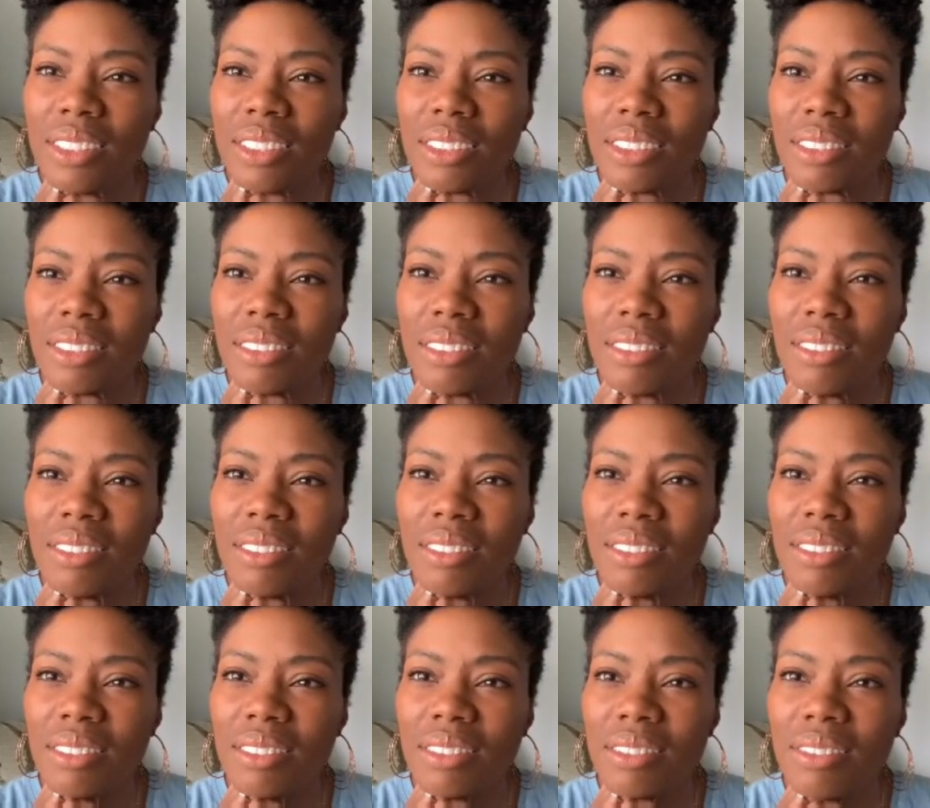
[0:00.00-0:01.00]

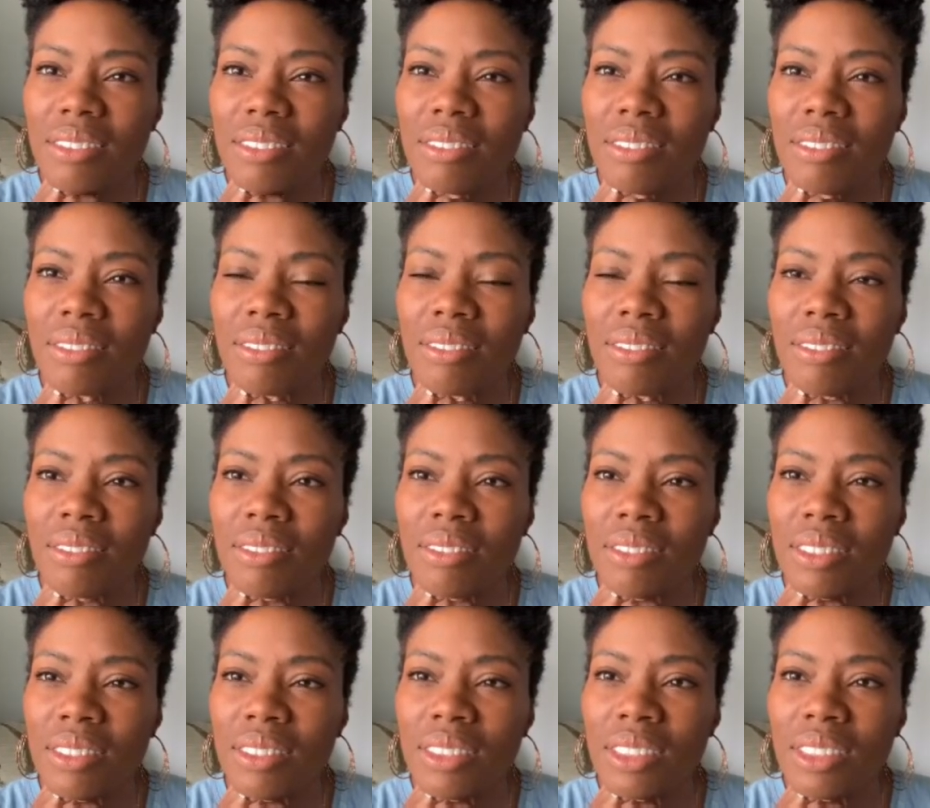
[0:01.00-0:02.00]

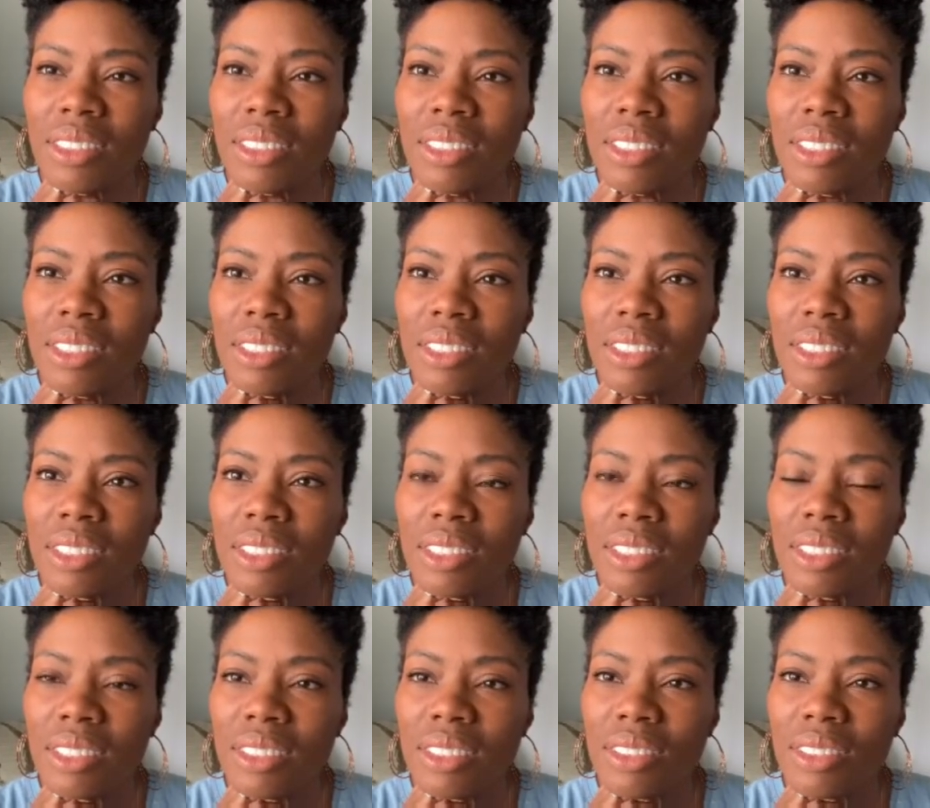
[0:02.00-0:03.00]

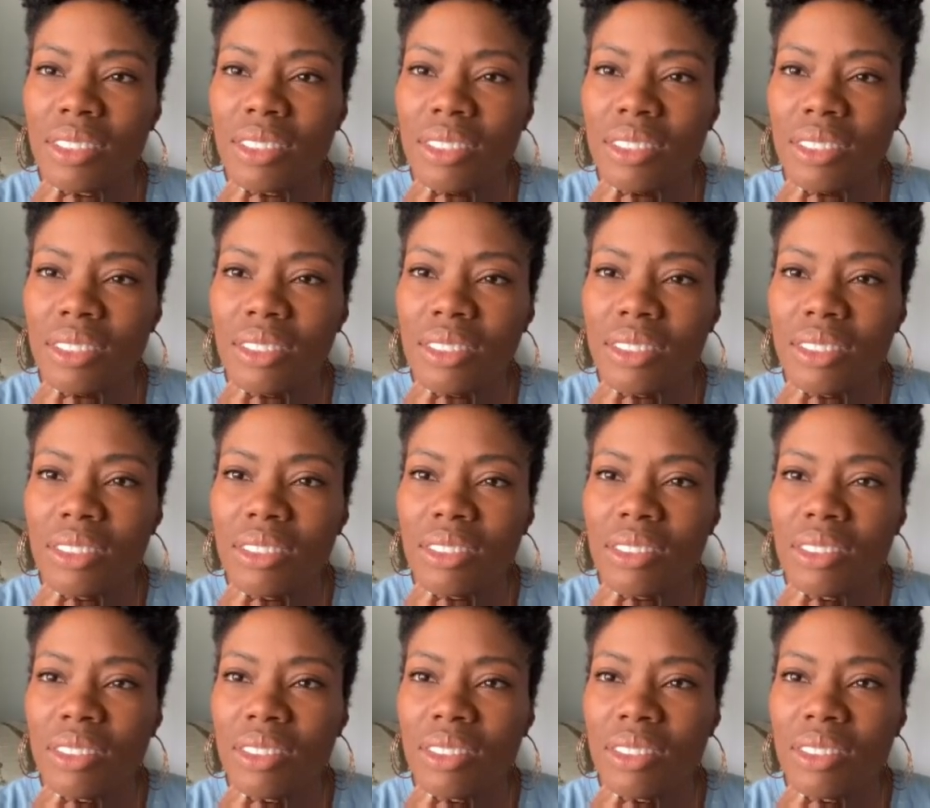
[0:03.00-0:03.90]
This person isn't speaking.